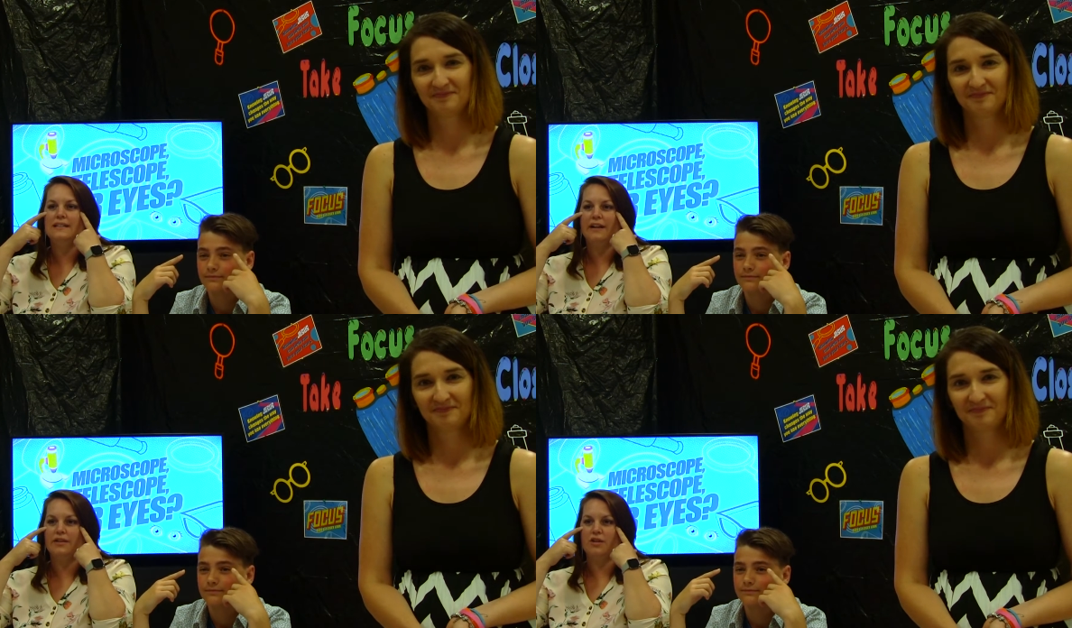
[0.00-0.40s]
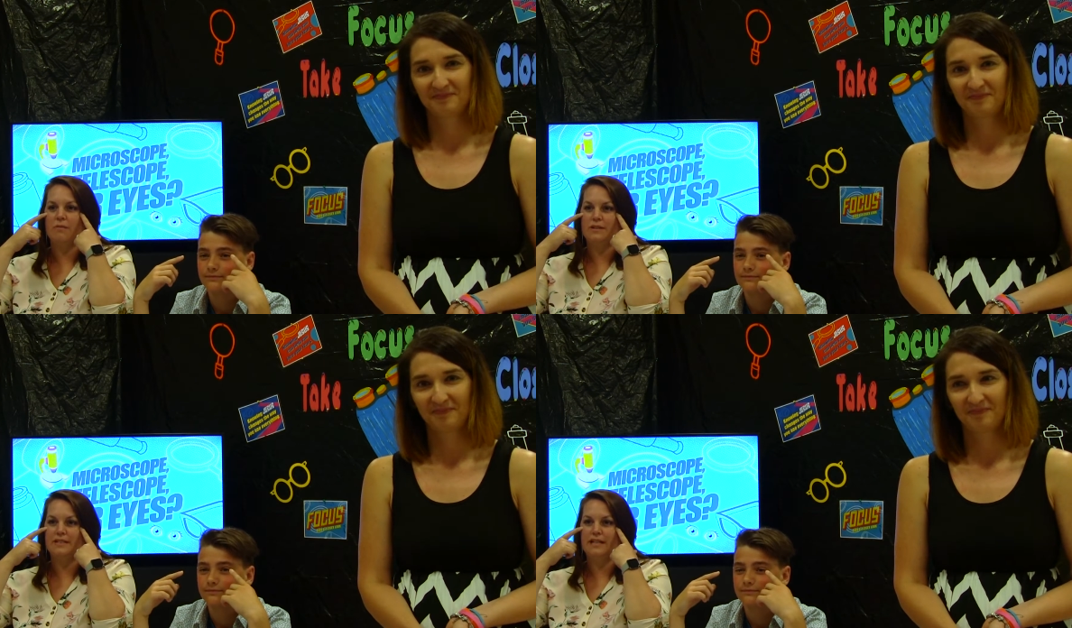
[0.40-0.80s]

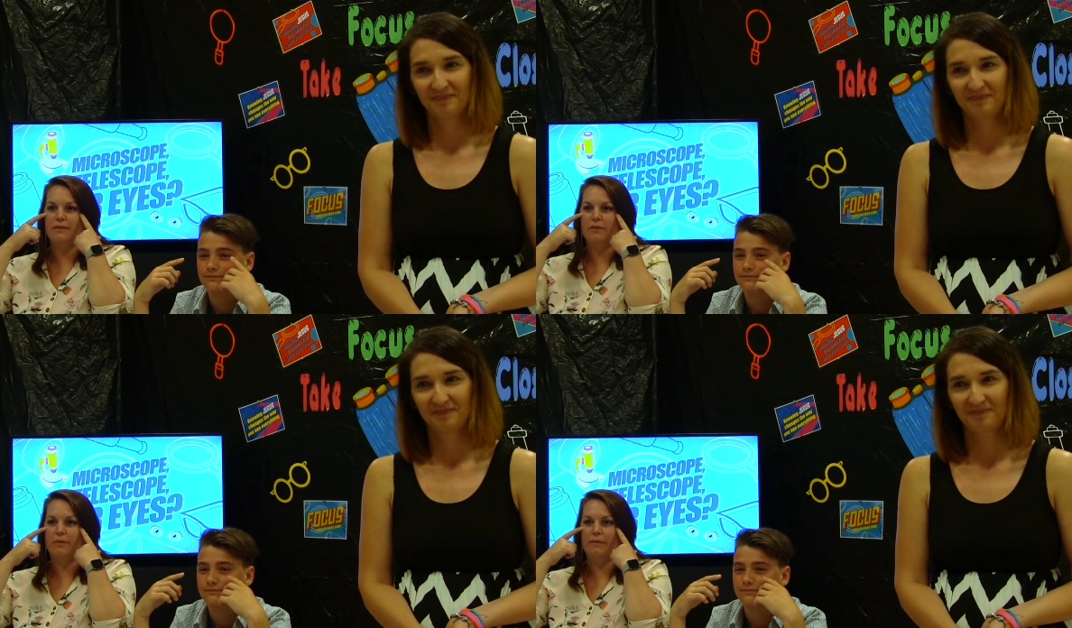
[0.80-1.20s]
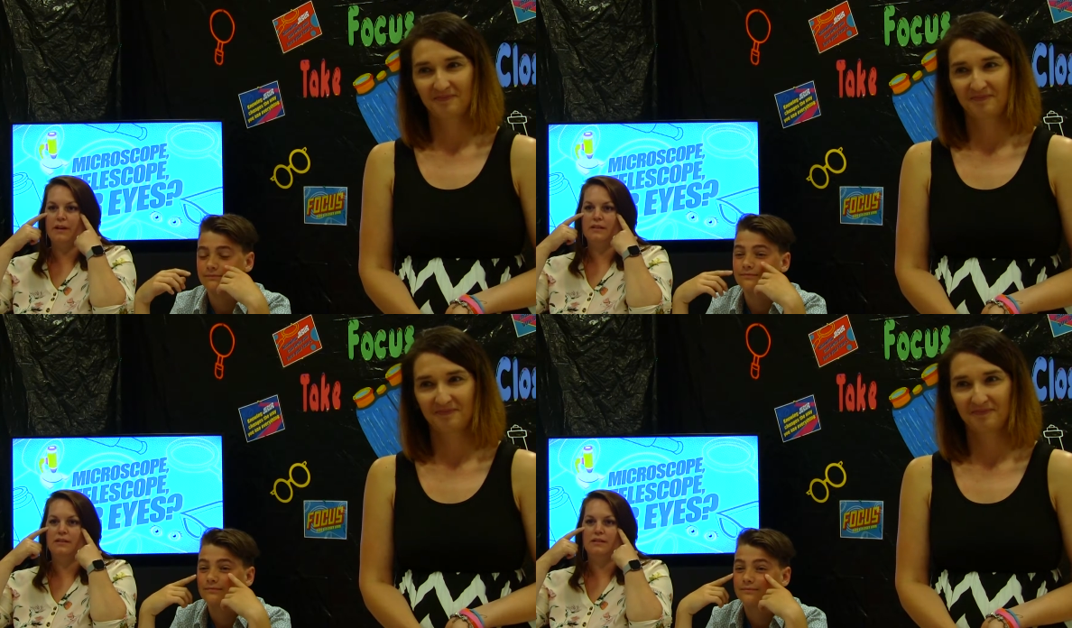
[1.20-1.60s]
Speaker 1: telescope to see what we want?